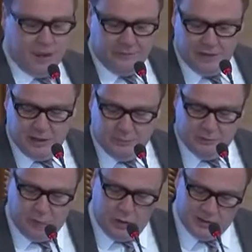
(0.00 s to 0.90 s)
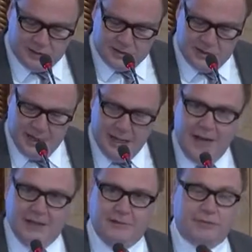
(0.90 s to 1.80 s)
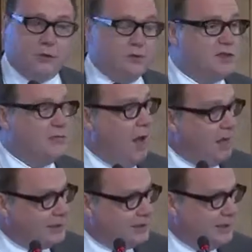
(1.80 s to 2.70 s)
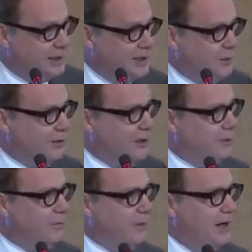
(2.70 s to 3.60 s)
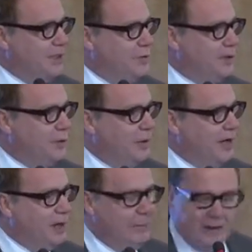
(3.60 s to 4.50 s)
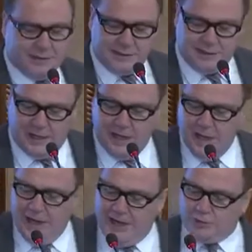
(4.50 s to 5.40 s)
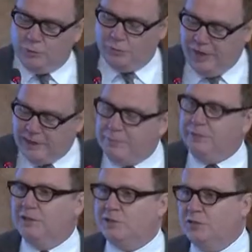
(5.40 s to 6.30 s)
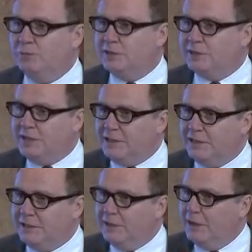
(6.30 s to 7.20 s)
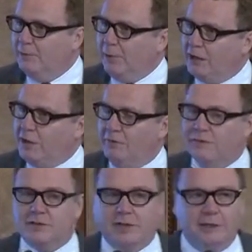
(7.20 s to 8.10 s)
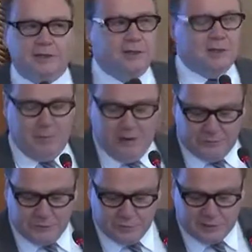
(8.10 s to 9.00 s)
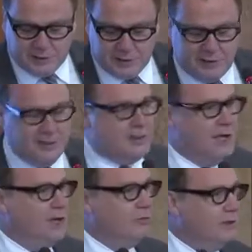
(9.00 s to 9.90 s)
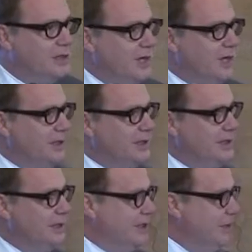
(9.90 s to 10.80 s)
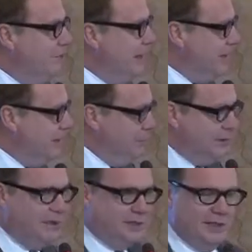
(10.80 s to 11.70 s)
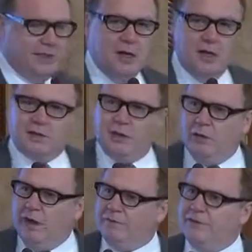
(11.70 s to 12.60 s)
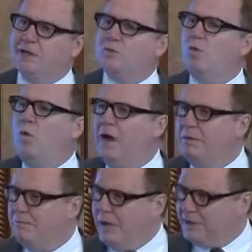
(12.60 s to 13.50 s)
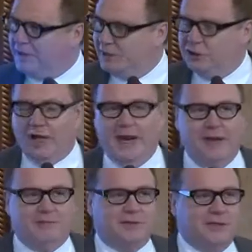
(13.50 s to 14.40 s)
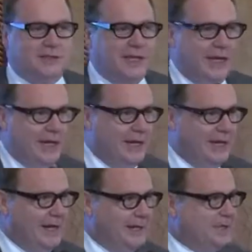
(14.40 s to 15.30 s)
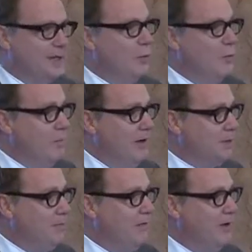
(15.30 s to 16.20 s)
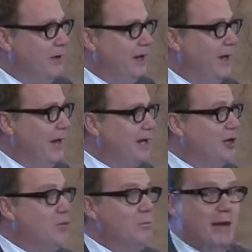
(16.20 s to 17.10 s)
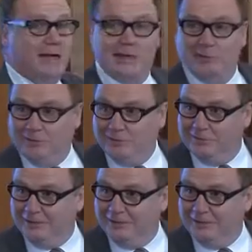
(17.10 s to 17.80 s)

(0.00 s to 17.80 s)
of urban policy. And of course, smart cities, which is the phrase we're talking about today, has already been superseded by conversations about future cities, resilient cities, and flexible cities. So if there's one message I have today, it's we must be very ecumenical